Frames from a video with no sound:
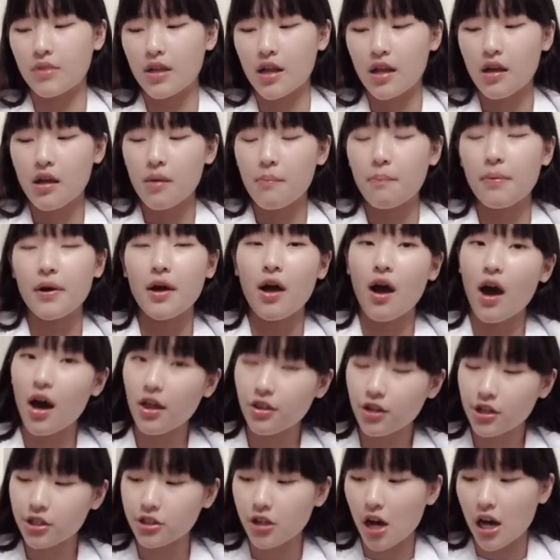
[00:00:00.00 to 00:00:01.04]
But other
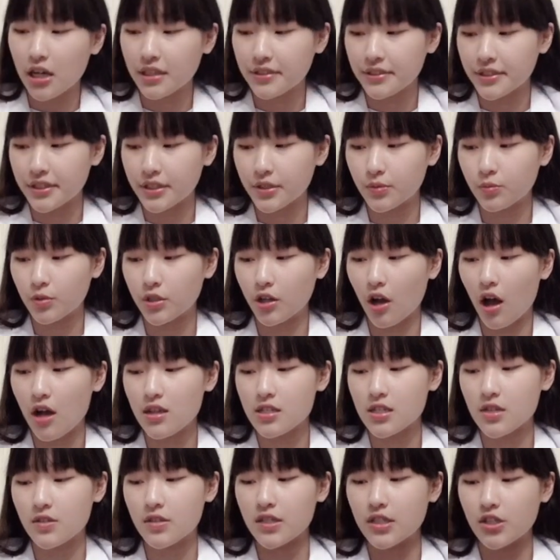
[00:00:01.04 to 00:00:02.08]
doctors would also
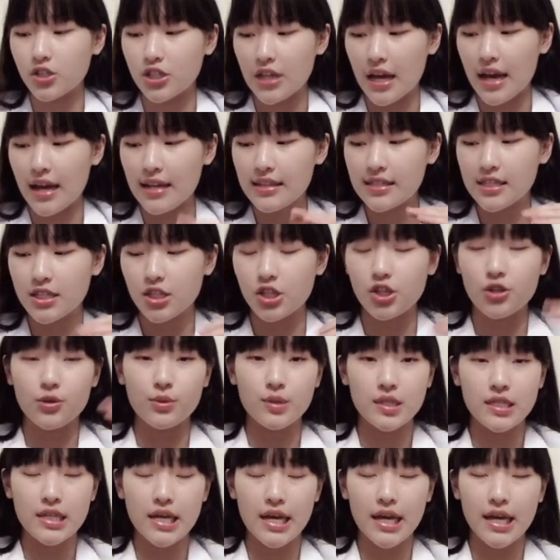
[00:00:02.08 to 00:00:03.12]
suggest
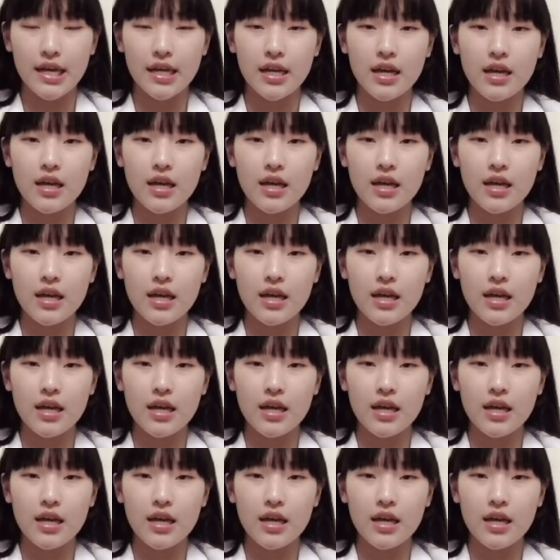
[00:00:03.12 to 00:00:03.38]
using